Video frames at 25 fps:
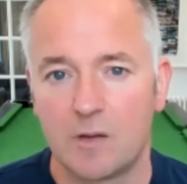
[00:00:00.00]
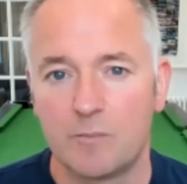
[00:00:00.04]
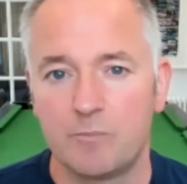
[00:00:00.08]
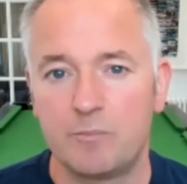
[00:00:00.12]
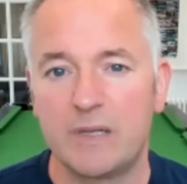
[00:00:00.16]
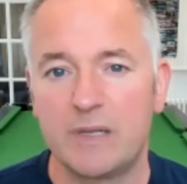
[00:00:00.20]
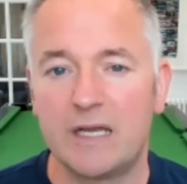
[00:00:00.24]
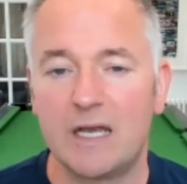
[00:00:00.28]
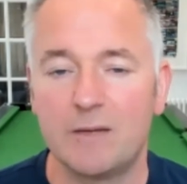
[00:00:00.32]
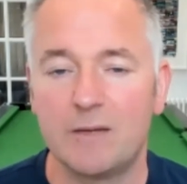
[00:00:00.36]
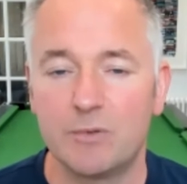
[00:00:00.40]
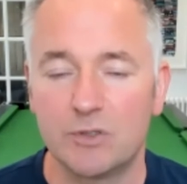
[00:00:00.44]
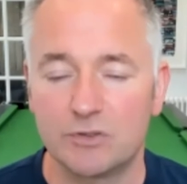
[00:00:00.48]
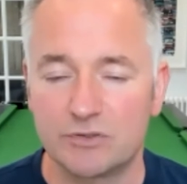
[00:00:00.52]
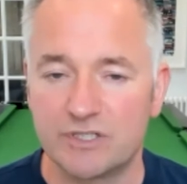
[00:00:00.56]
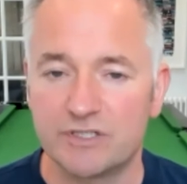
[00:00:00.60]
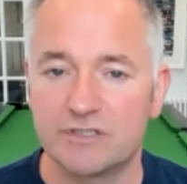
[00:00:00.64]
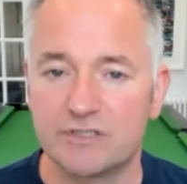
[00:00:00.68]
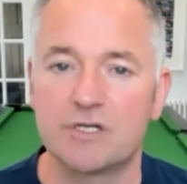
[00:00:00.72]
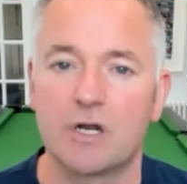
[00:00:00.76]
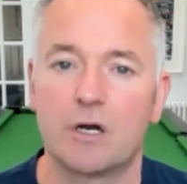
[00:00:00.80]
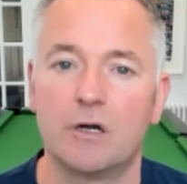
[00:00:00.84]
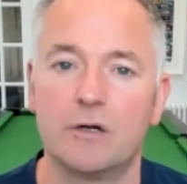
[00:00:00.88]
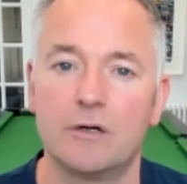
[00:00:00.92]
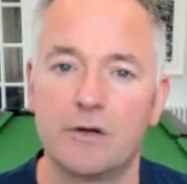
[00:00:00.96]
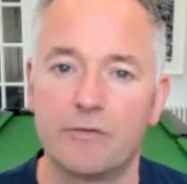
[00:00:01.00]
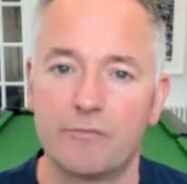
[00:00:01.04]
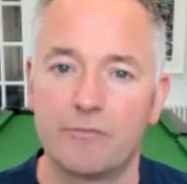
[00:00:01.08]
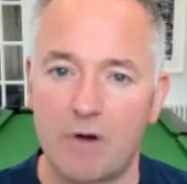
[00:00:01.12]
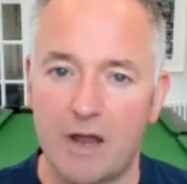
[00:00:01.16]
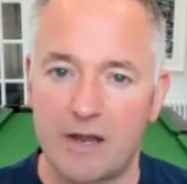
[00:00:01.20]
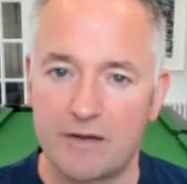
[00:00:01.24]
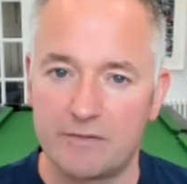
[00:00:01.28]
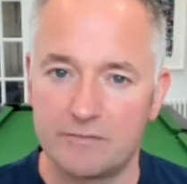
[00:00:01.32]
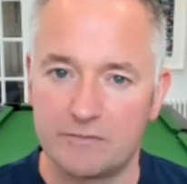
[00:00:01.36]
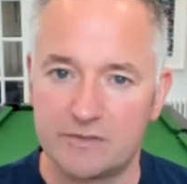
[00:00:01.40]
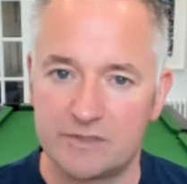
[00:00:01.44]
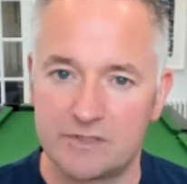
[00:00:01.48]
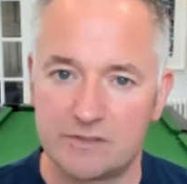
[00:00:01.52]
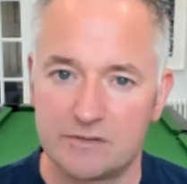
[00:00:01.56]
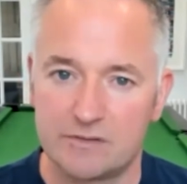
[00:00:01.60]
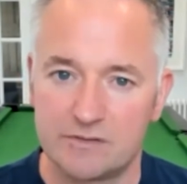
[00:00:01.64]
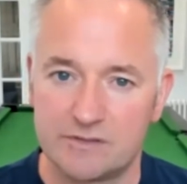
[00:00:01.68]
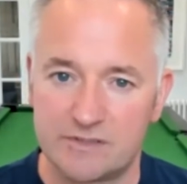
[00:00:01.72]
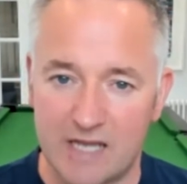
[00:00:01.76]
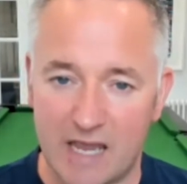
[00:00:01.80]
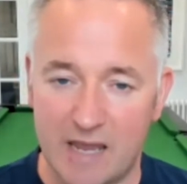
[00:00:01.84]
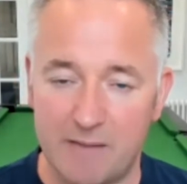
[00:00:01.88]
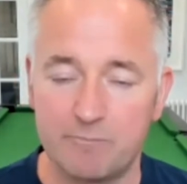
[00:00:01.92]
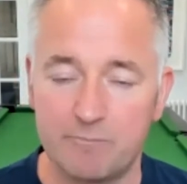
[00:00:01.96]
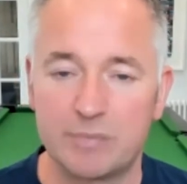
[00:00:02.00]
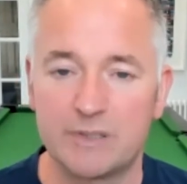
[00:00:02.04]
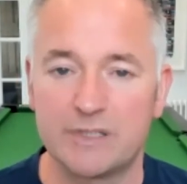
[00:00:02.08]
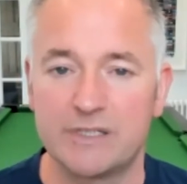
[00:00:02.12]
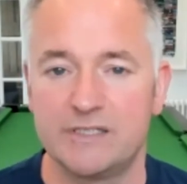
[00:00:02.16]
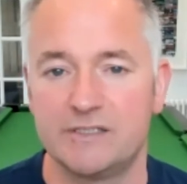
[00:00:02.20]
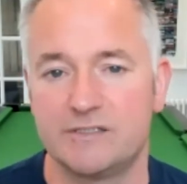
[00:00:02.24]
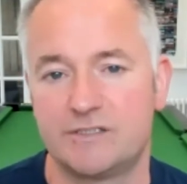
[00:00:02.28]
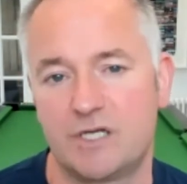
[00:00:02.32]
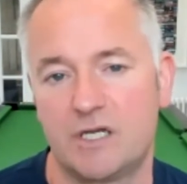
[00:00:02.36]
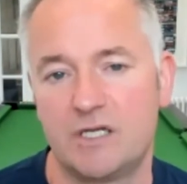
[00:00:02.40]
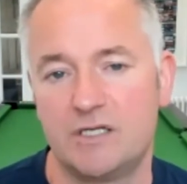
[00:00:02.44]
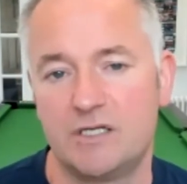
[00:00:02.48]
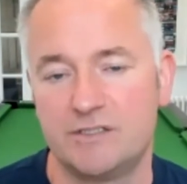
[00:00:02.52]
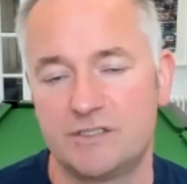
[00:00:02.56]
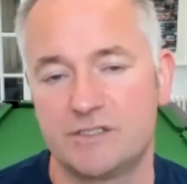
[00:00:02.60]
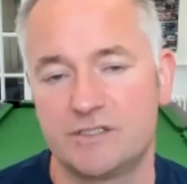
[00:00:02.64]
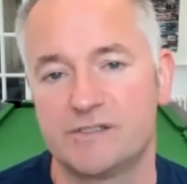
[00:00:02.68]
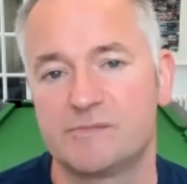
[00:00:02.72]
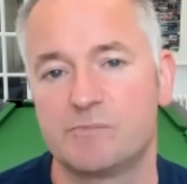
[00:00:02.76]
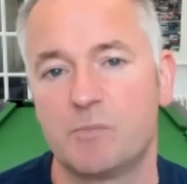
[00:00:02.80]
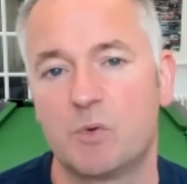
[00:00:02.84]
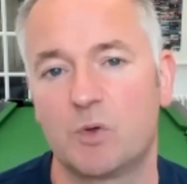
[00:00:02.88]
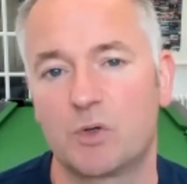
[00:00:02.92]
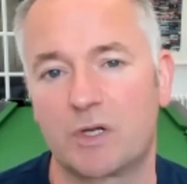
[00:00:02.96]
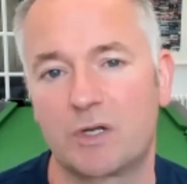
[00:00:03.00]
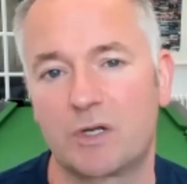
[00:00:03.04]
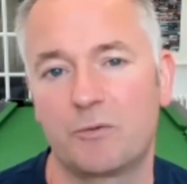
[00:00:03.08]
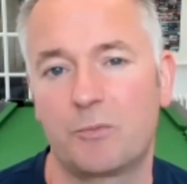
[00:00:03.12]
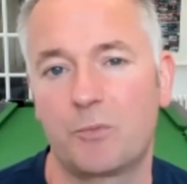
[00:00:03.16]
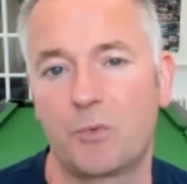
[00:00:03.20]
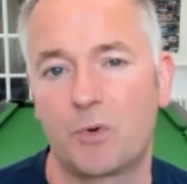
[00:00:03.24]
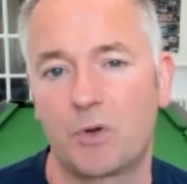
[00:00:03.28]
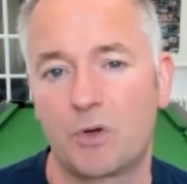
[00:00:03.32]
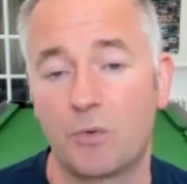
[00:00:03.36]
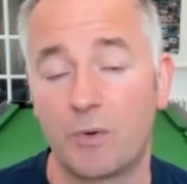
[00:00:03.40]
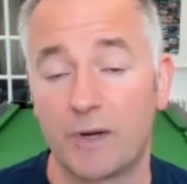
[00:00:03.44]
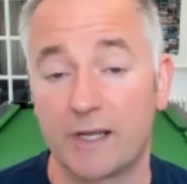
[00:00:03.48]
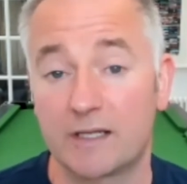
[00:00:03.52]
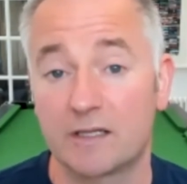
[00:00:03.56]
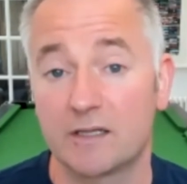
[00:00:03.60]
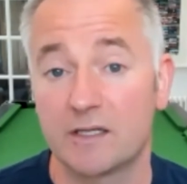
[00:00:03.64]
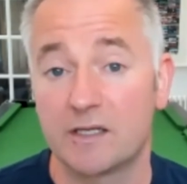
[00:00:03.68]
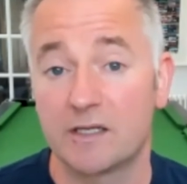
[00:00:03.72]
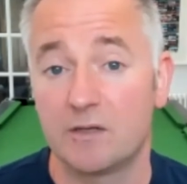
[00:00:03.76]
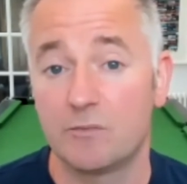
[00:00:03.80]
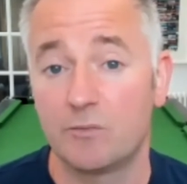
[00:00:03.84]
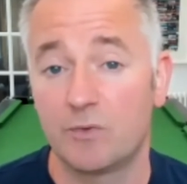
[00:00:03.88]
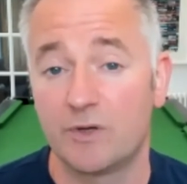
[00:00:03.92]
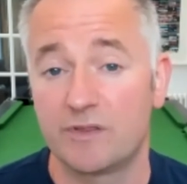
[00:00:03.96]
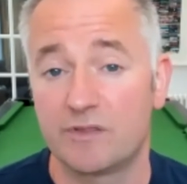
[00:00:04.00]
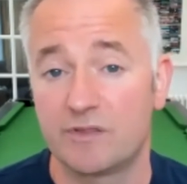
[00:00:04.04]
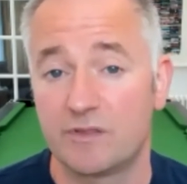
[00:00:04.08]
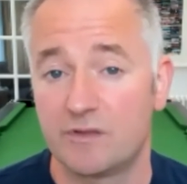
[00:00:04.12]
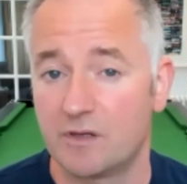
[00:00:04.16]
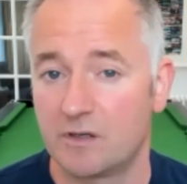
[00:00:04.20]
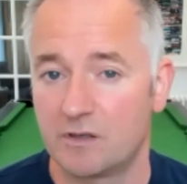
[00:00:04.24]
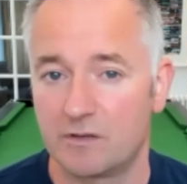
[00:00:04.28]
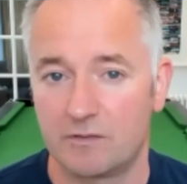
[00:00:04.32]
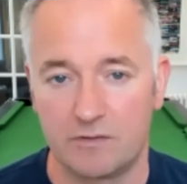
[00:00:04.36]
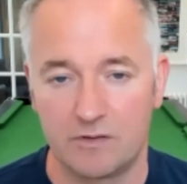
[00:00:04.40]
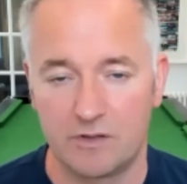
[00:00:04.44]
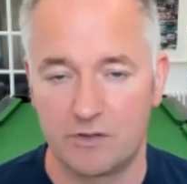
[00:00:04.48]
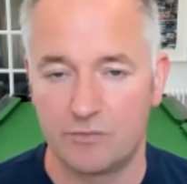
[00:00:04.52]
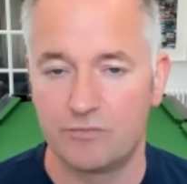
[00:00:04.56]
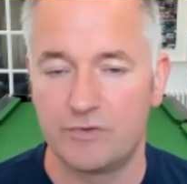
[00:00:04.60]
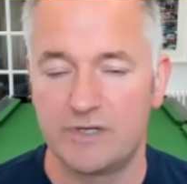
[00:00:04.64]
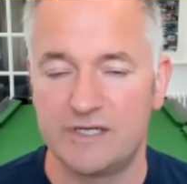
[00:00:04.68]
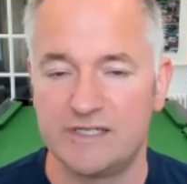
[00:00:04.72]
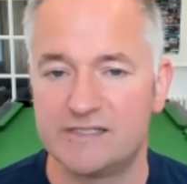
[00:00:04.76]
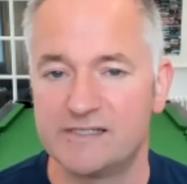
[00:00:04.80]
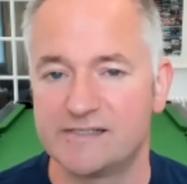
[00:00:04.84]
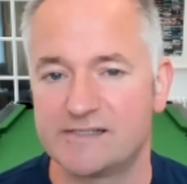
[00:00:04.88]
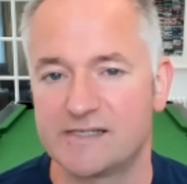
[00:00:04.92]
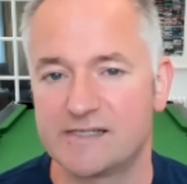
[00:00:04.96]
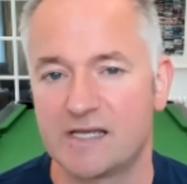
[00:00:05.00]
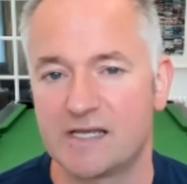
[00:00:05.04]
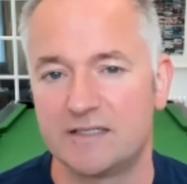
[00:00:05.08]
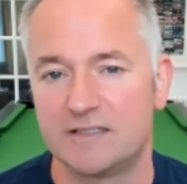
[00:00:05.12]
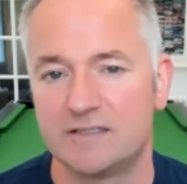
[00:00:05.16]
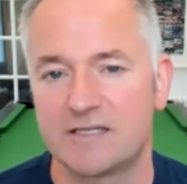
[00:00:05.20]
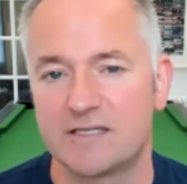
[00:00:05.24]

being able to turn around template changes more quickly with the, the redesigned